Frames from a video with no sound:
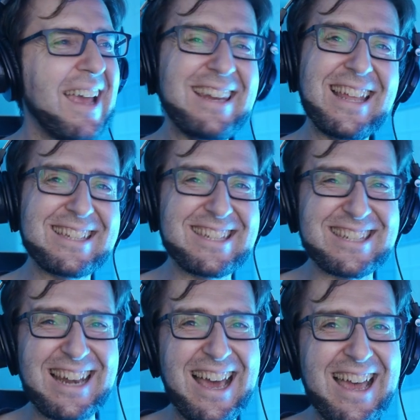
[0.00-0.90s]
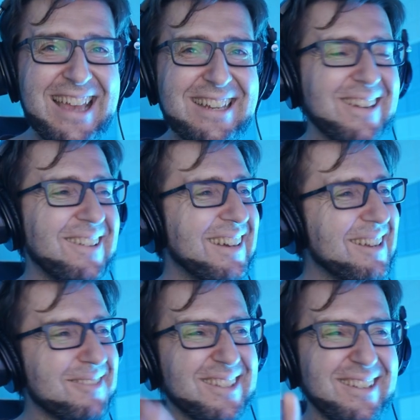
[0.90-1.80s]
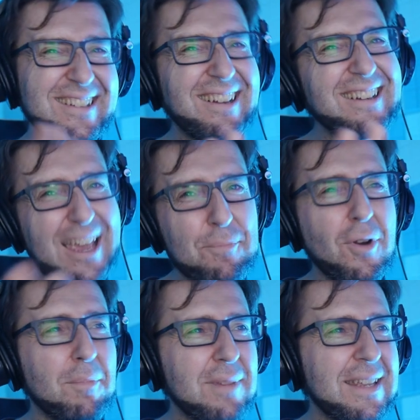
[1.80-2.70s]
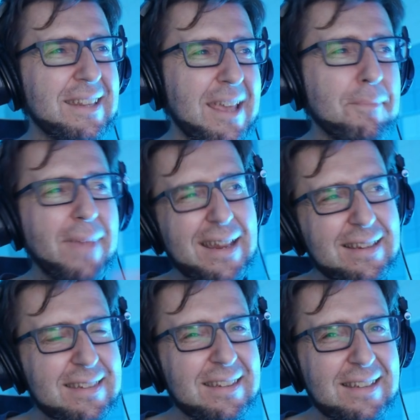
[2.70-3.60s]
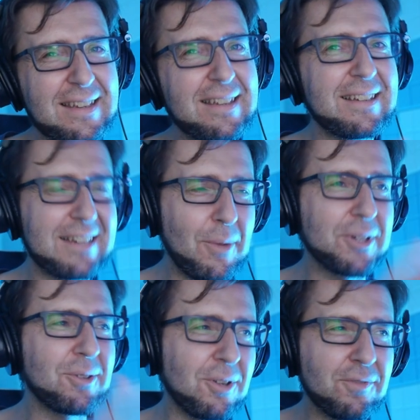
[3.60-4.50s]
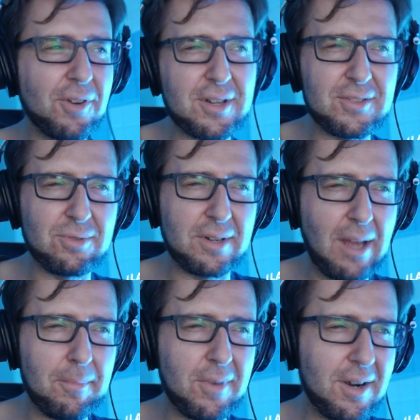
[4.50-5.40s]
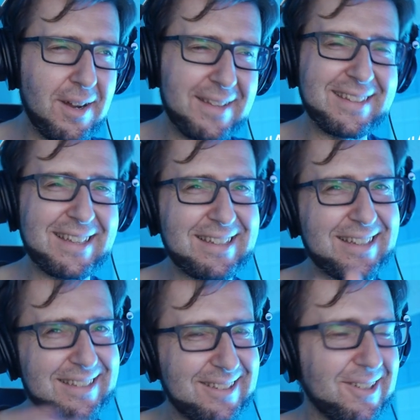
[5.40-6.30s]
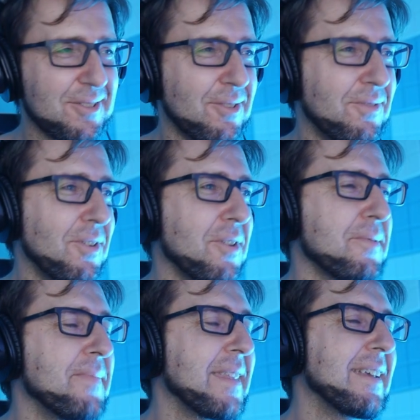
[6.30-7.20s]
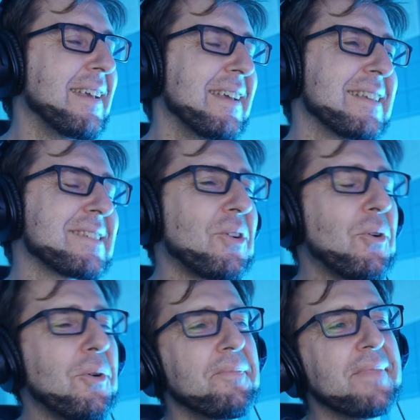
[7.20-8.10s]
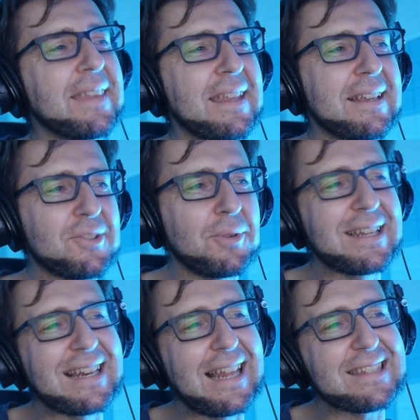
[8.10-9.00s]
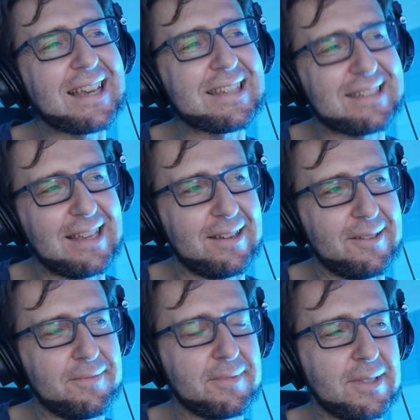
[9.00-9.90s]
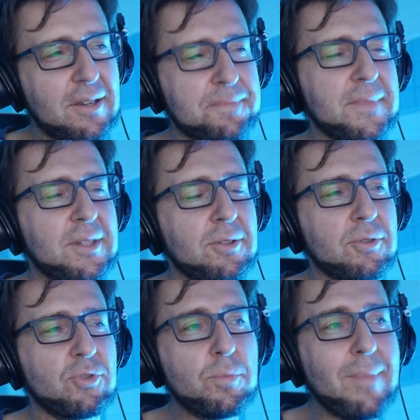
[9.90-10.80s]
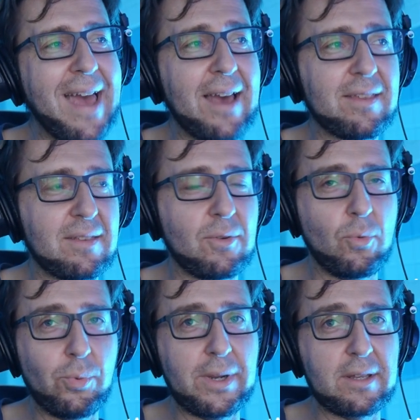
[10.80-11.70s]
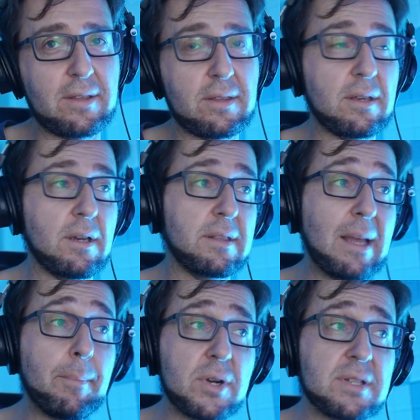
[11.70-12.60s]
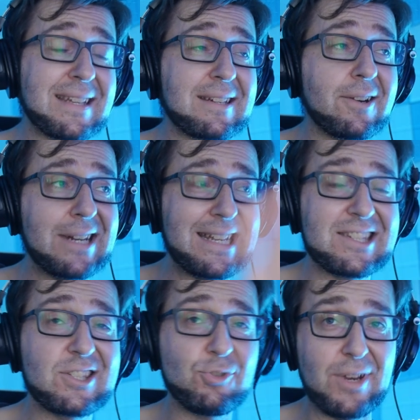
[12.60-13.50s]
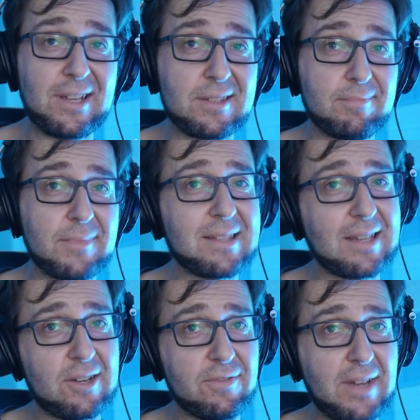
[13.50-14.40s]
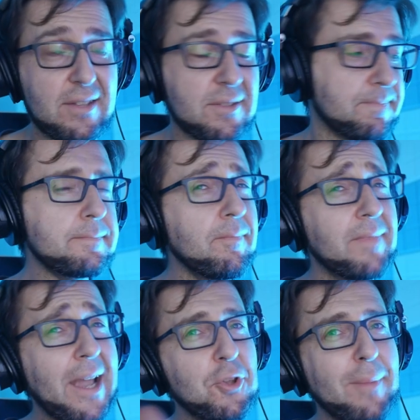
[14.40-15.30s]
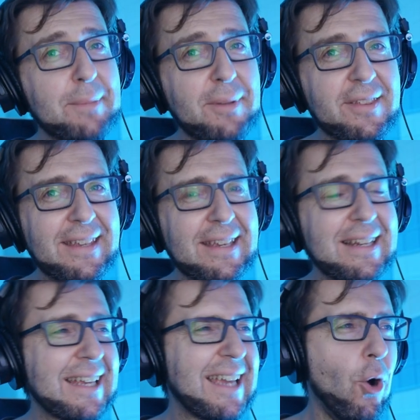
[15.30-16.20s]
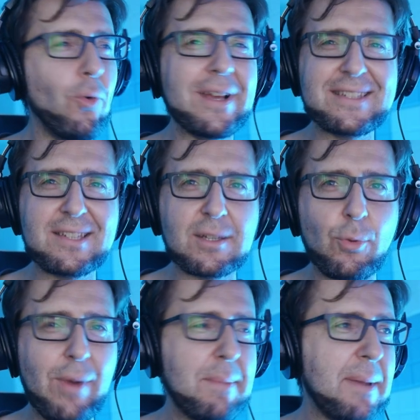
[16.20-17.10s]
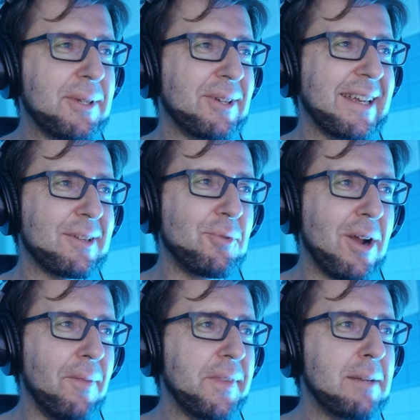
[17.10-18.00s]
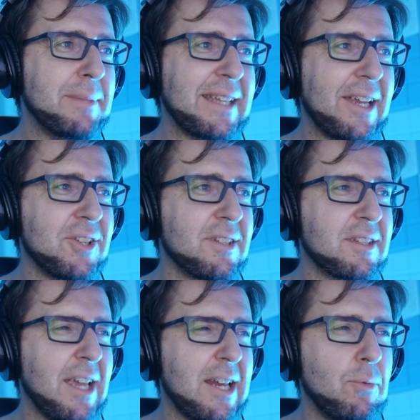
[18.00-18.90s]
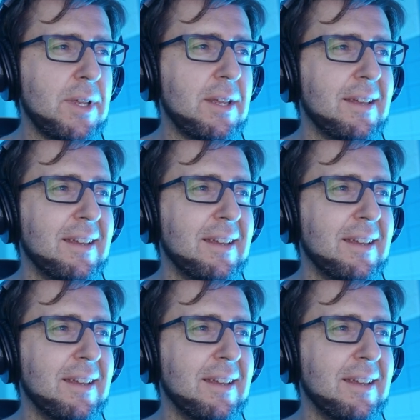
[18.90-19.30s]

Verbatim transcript: and let this slide, you know. And I'm just gonna okay, probably they meant they want to convert this to a number, and then then you know so forth. So. So it lets us, um, you know, do math with uh, numbers that are in strings. That's kind of nice. Now you might be thinking like, oh, is this a way maybe to get around the limitations? Can we